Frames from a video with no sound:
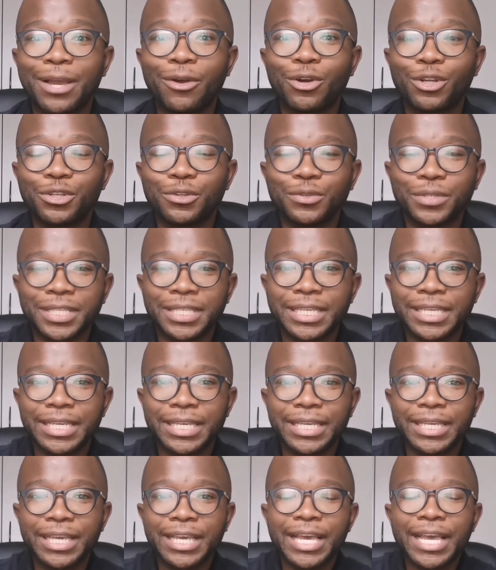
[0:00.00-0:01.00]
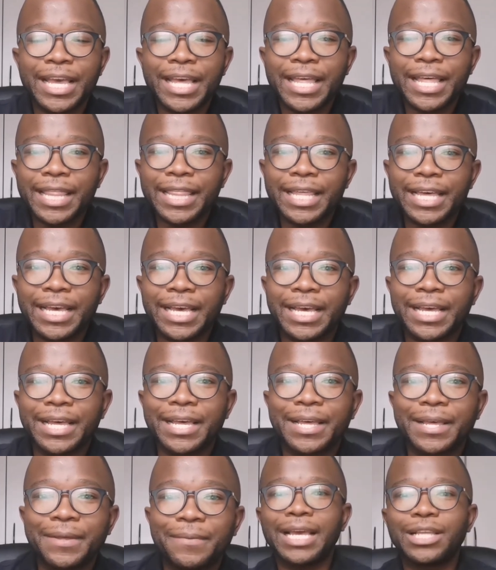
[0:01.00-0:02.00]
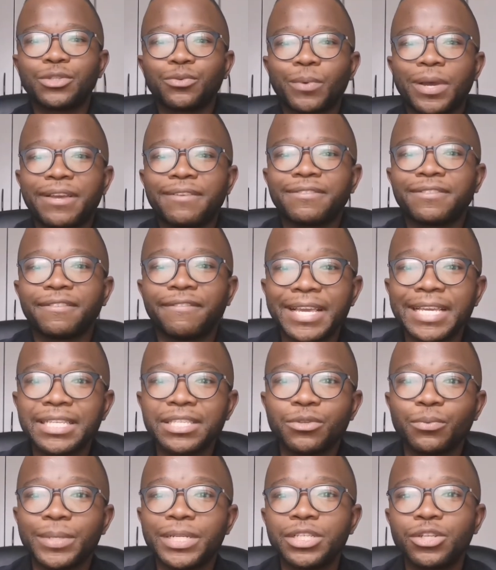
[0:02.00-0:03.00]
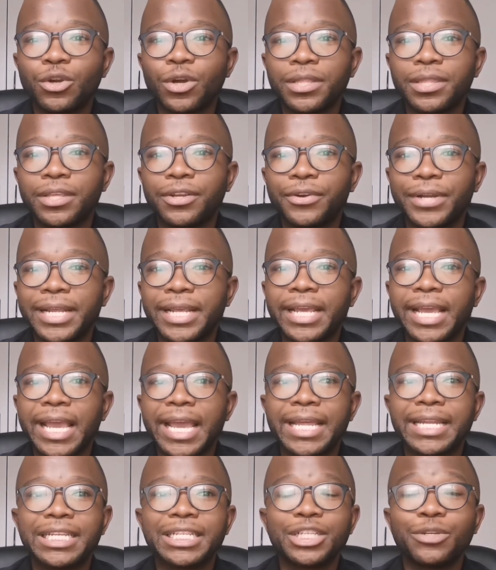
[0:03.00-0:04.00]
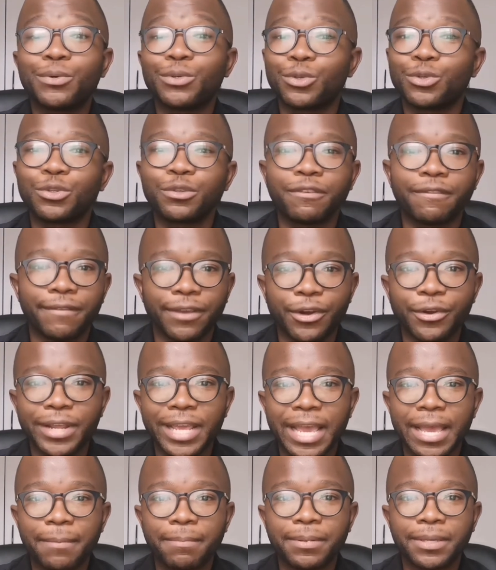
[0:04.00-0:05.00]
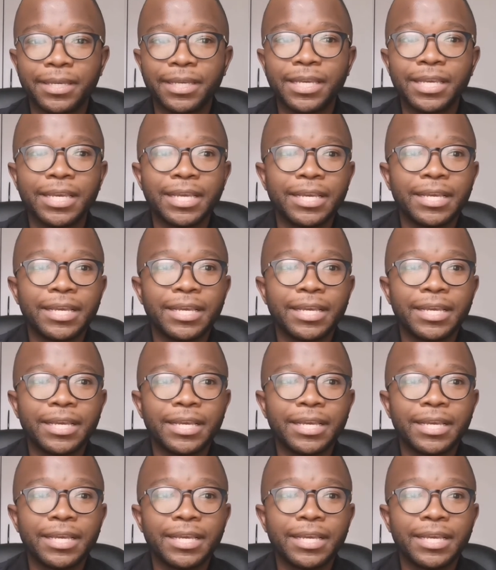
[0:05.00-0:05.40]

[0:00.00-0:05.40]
I got to see the client's wife's face when she got the ring, and she was also very happy.